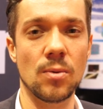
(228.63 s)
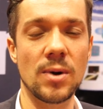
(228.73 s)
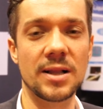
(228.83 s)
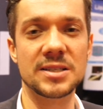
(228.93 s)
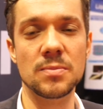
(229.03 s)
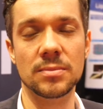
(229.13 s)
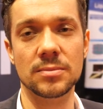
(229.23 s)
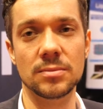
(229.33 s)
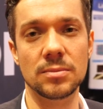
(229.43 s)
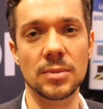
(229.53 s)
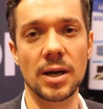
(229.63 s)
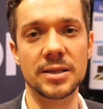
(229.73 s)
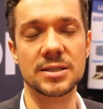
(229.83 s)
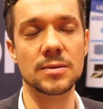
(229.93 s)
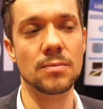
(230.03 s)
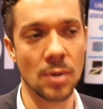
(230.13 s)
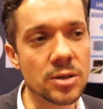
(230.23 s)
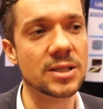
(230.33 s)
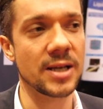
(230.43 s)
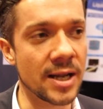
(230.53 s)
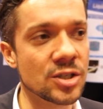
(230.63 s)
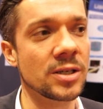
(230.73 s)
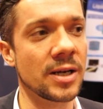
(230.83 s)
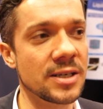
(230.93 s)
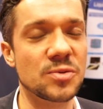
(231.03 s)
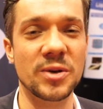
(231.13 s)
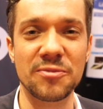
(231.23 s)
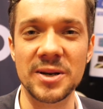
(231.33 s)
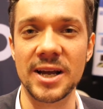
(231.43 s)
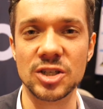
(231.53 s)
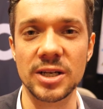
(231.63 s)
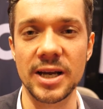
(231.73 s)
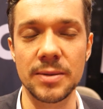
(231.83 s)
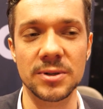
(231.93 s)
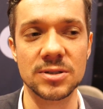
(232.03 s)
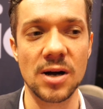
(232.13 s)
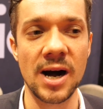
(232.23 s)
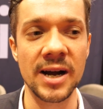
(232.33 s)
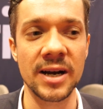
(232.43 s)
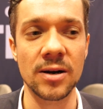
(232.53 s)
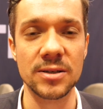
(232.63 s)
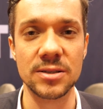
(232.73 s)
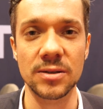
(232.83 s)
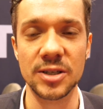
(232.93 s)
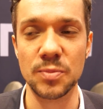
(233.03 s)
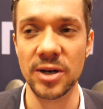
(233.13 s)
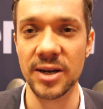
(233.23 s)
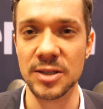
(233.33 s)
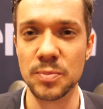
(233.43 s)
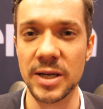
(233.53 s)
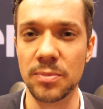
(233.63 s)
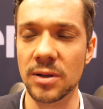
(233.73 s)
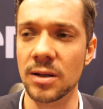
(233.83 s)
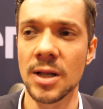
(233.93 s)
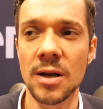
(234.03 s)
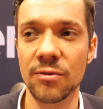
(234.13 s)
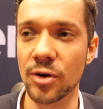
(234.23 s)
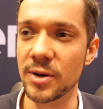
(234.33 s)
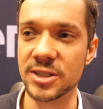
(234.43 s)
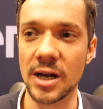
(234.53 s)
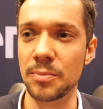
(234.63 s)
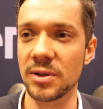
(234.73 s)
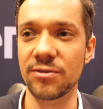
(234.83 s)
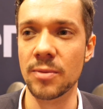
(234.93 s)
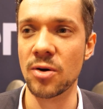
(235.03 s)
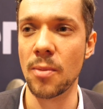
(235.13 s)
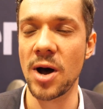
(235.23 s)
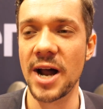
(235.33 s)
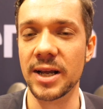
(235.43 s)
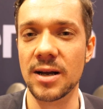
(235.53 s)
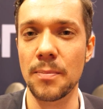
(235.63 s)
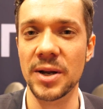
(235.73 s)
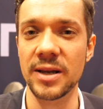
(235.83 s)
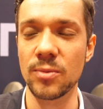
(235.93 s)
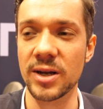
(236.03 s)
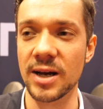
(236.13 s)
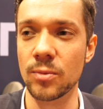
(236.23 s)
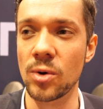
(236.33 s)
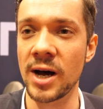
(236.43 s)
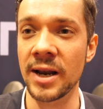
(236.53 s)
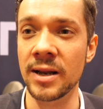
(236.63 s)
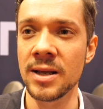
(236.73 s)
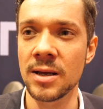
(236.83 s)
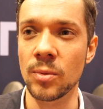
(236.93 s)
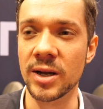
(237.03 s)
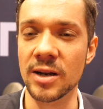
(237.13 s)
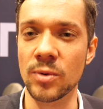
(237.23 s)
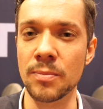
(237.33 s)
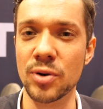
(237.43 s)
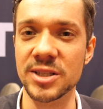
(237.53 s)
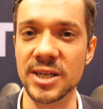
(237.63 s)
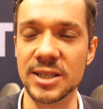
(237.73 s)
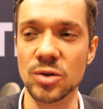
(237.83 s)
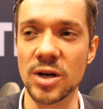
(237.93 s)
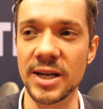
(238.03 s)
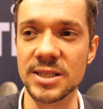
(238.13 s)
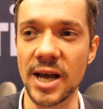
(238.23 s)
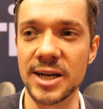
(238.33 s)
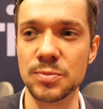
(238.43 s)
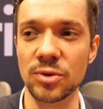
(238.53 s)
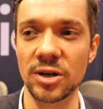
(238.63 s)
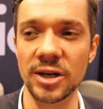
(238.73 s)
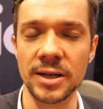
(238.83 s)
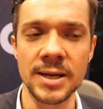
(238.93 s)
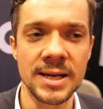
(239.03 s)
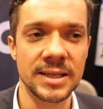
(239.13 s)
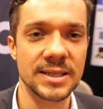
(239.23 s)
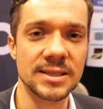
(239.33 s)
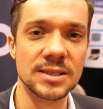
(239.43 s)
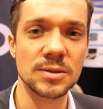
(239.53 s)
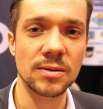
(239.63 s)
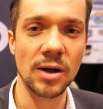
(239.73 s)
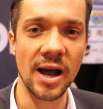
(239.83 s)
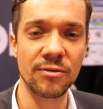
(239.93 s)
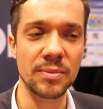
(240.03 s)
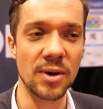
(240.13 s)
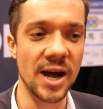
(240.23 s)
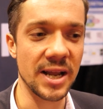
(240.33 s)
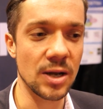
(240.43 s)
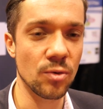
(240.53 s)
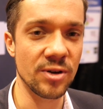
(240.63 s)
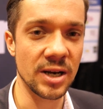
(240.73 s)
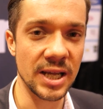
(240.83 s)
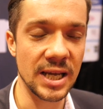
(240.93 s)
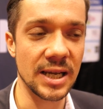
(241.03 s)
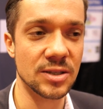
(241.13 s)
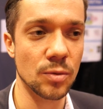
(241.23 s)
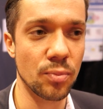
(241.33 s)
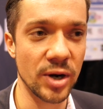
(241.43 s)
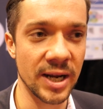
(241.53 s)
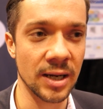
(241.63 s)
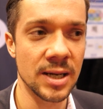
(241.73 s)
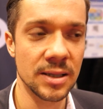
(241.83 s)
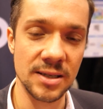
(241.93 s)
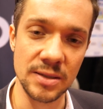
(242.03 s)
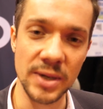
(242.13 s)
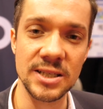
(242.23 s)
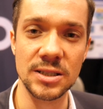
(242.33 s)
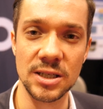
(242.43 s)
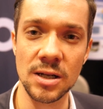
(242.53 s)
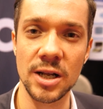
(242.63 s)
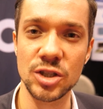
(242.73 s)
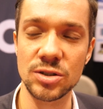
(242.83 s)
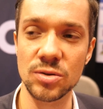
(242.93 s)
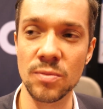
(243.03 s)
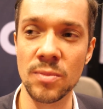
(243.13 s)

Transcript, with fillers: Well, it's, engineers? It's mostly engineers. We've been actually able to hire also experienced people. For example, from a robotic company, we got one. We got one print electronics expert. This is everybody who we need to bring this amazing technology to the